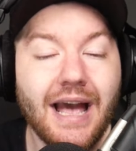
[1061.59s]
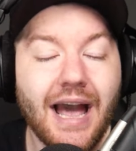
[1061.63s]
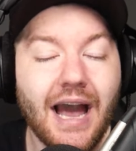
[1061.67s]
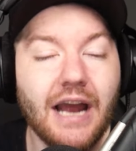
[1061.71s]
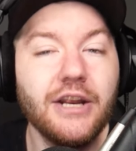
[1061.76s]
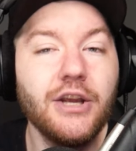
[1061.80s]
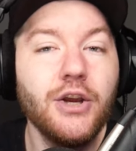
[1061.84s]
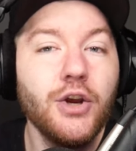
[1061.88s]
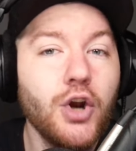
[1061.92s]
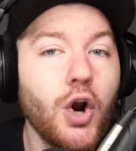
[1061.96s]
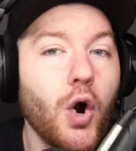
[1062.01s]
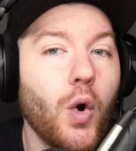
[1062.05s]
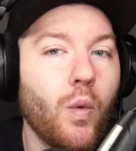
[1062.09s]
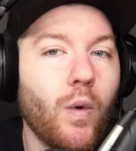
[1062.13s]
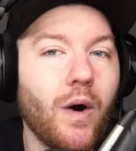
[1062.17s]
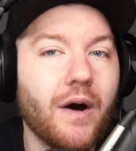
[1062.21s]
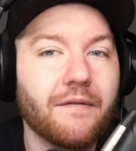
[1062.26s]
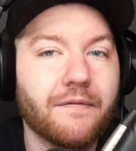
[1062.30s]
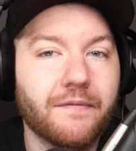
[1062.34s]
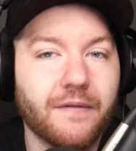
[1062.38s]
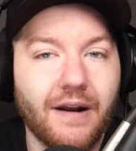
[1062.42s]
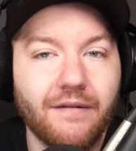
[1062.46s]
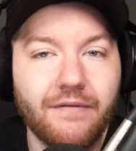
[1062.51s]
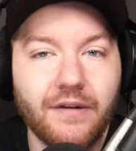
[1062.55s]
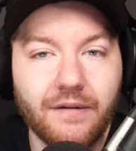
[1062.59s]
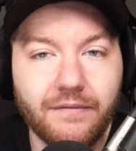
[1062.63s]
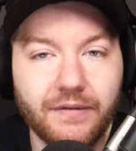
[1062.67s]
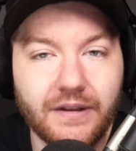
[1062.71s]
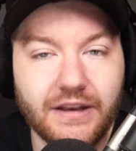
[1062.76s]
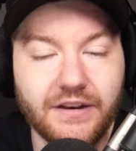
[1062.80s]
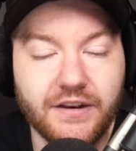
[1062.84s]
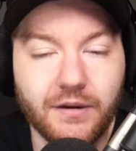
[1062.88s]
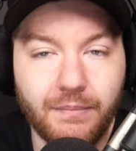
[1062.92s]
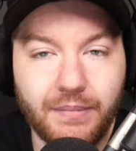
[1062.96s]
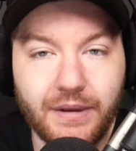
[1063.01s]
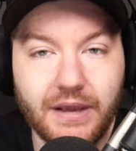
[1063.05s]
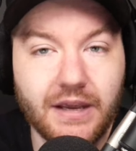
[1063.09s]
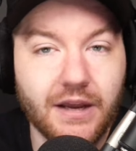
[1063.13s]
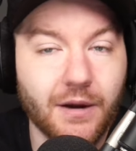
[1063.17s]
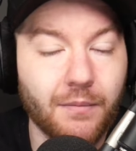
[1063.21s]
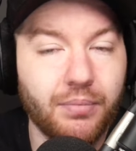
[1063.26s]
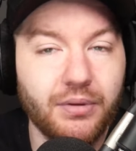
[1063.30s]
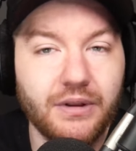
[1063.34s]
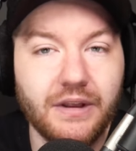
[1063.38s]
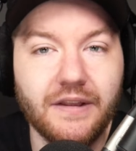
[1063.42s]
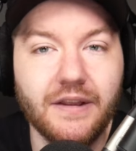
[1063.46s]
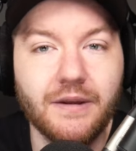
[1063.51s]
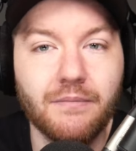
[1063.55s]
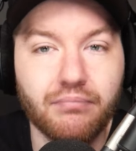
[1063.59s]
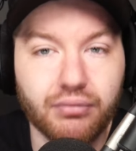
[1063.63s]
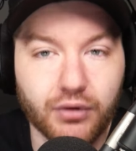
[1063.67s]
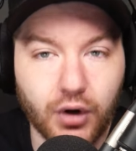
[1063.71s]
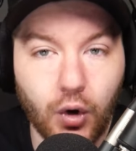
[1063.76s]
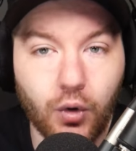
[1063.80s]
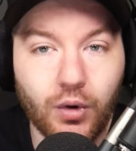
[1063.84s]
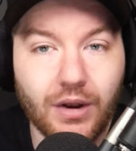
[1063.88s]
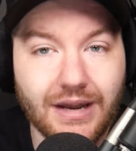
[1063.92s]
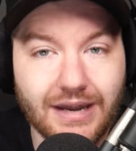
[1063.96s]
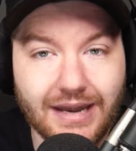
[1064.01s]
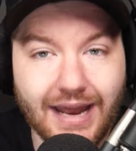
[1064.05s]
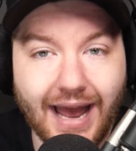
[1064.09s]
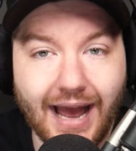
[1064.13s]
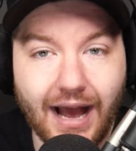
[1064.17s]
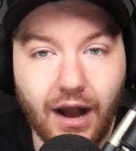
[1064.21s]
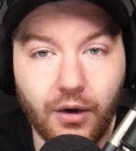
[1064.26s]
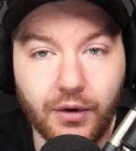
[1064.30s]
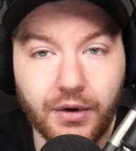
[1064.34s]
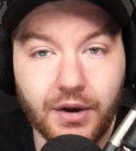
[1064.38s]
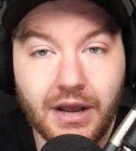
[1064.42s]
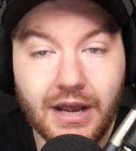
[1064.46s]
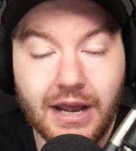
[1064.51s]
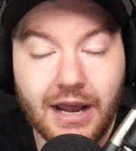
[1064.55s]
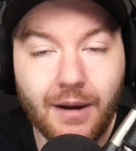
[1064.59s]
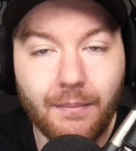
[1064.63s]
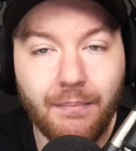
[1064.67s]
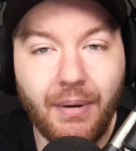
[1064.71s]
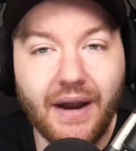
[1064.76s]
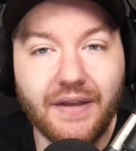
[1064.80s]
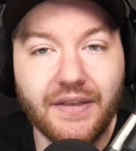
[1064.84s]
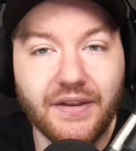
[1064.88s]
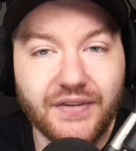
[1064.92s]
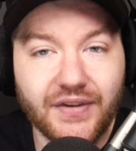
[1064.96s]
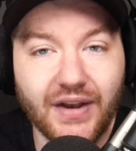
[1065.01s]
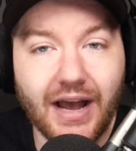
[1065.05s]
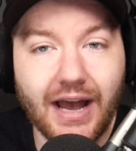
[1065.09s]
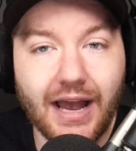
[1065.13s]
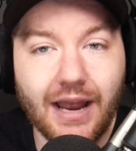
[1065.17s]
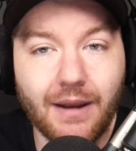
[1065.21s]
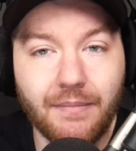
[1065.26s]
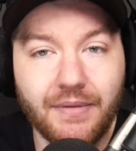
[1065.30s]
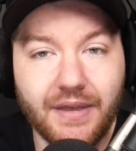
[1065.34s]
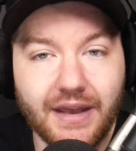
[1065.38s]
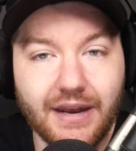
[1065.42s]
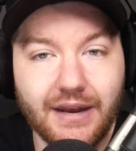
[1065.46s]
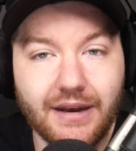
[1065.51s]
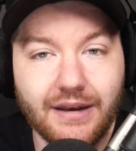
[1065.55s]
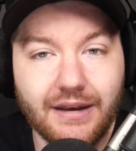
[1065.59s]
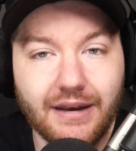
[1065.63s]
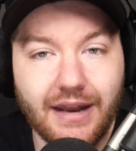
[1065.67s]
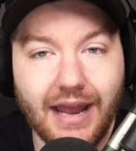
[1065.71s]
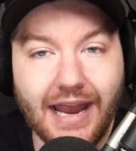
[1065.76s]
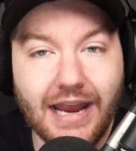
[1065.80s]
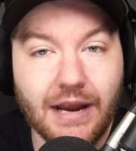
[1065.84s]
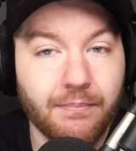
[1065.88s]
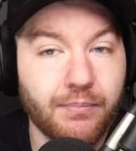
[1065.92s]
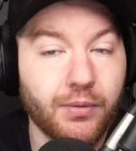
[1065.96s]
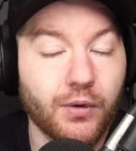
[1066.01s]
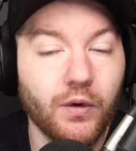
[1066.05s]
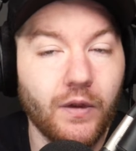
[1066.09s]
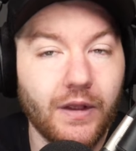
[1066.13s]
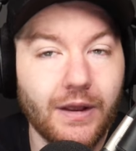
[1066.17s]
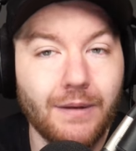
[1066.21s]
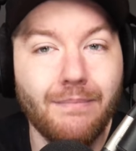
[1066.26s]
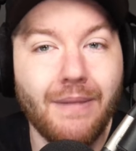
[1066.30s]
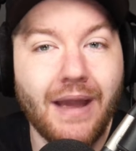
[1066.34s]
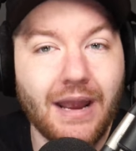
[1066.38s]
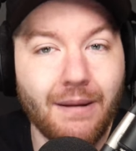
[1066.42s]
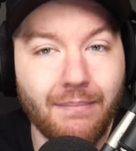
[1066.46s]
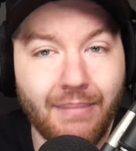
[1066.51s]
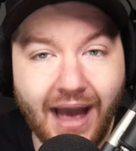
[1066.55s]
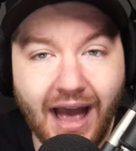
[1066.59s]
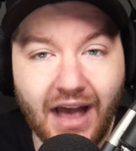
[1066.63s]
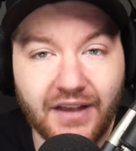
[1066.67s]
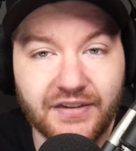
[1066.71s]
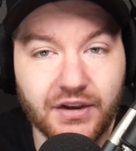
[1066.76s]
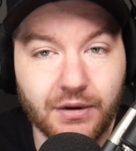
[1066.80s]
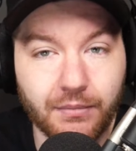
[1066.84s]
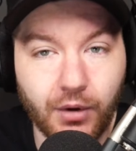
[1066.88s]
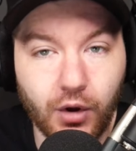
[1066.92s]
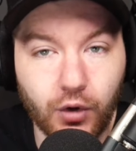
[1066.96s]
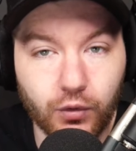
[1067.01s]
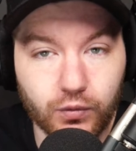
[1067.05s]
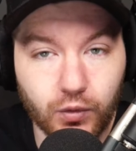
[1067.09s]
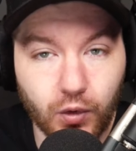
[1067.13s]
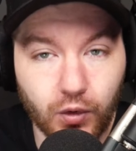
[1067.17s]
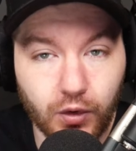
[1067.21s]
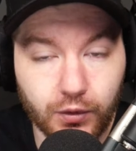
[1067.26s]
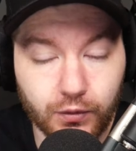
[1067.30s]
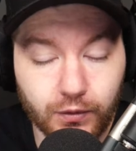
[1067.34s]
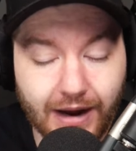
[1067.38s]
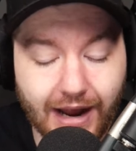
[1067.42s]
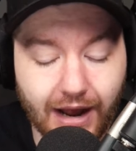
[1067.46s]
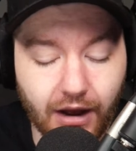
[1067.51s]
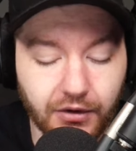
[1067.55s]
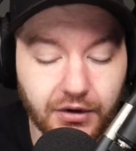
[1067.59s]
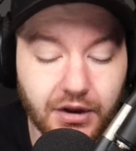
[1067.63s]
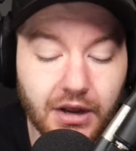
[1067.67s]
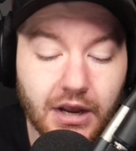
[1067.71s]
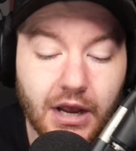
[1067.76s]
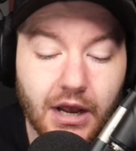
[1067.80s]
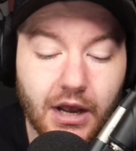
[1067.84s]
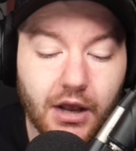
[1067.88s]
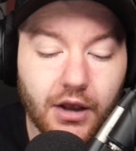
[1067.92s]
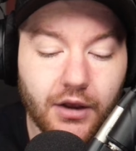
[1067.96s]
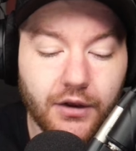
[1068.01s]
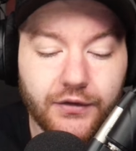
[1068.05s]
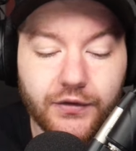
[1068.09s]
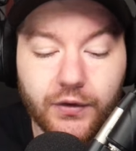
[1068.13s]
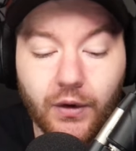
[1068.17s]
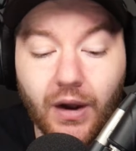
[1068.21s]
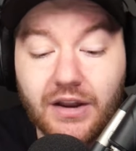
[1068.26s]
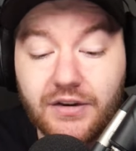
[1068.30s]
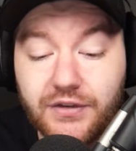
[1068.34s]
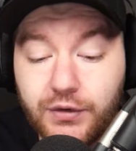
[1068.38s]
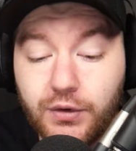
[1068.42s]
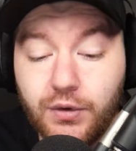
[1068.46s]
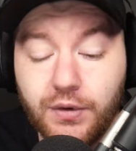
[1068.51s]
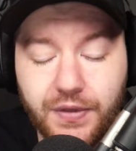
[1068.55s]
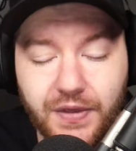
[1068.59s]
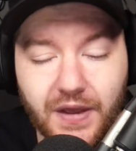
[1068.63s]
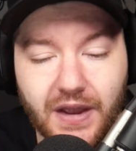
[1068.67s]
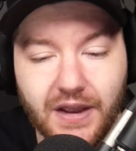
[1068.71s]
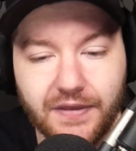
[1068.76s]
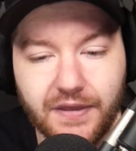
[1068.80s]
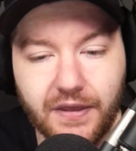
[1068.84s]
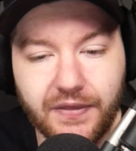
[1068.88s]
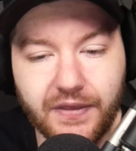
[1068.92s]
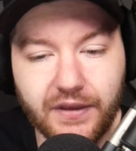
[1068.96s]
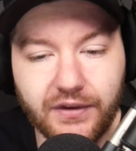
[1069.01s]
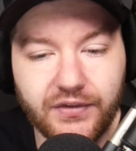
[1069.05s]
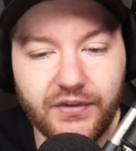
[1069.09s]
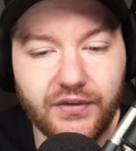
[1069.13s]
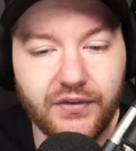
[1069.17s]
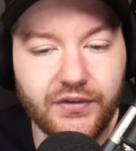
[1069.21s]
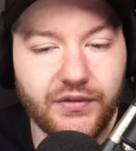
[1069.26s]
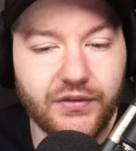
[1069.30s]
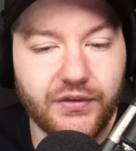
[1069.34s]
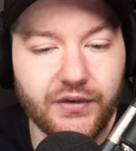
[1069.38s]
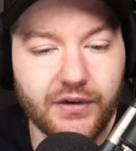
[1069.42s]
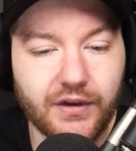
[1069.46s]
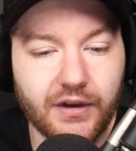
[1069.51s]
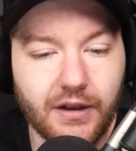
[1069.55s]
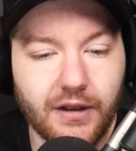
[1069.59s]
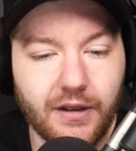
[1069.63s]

And you don't want Fred VanVleet to be completely broken down by the time that April and May basketball roll around. So I do think that this is